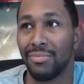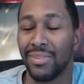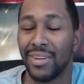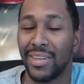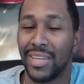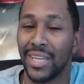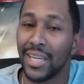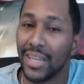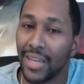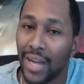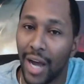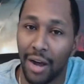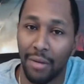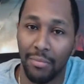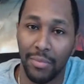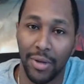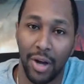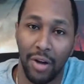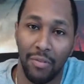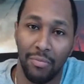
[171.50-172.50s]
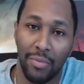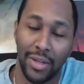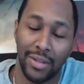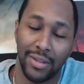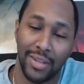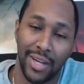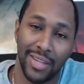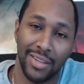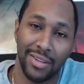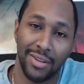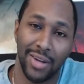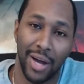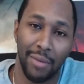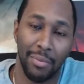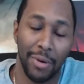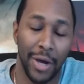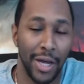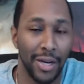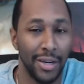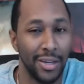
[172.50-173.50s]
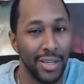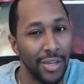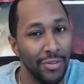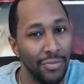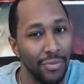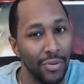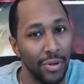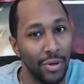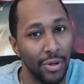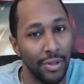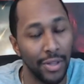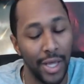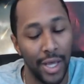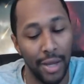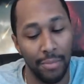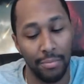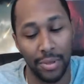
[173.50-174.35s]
did knock me off my socks. I'm kind of iffy on that,